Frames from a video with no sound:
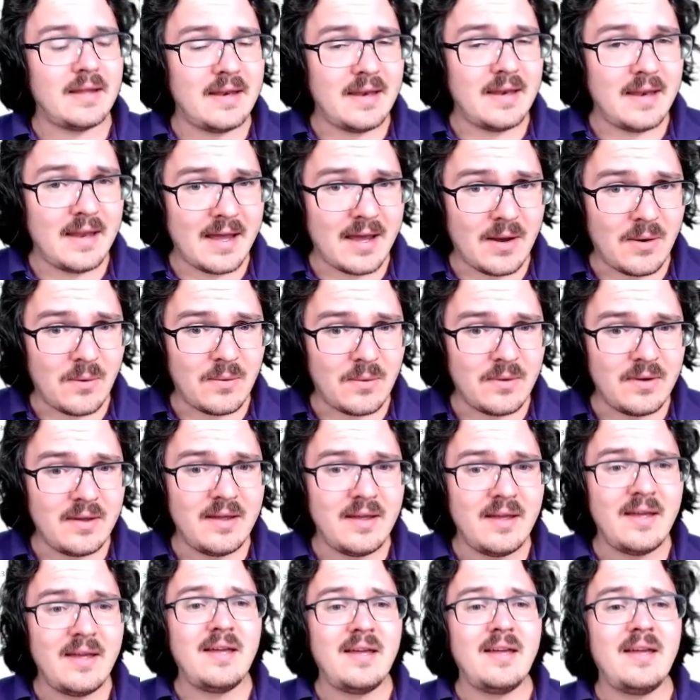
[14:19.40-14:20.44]
Now,
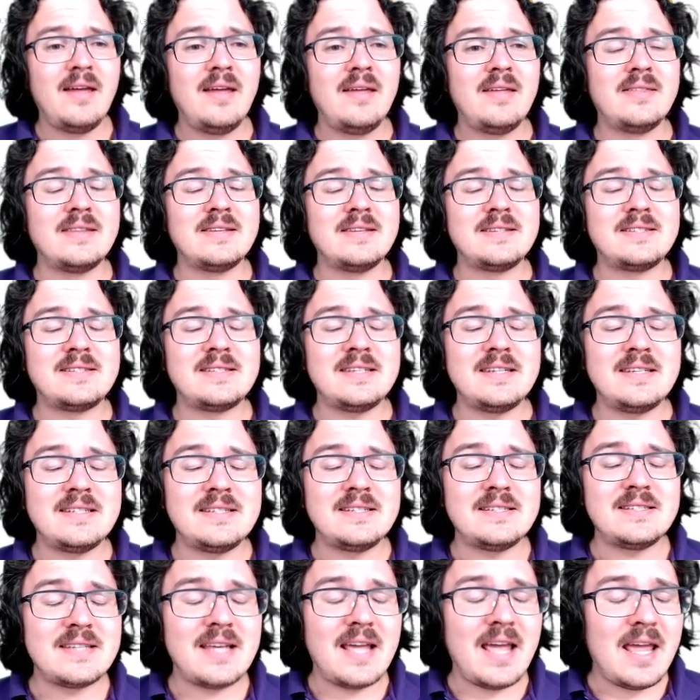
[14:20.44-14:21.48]
this
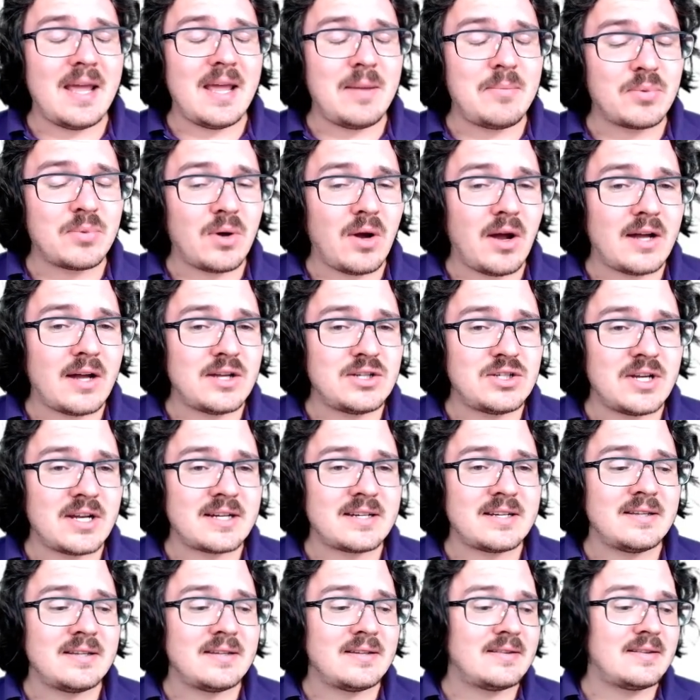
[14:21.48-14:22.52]
is a
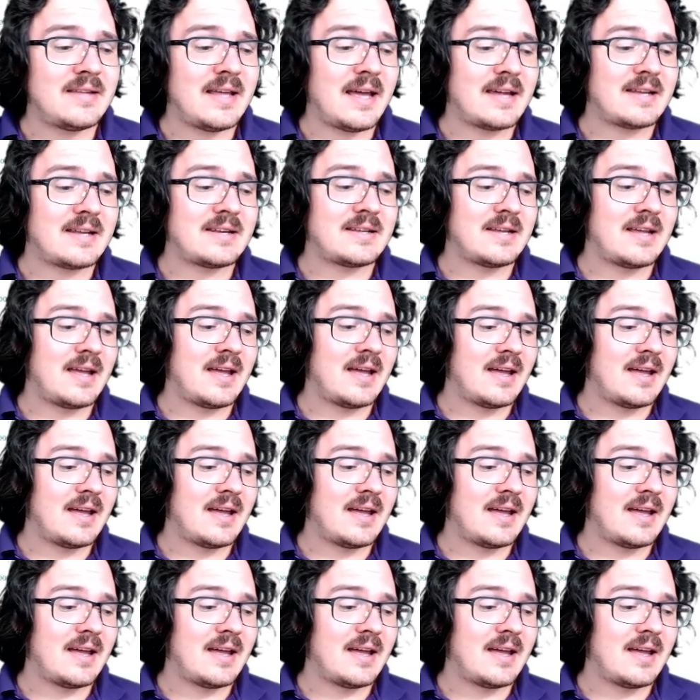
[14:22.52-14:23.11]
project that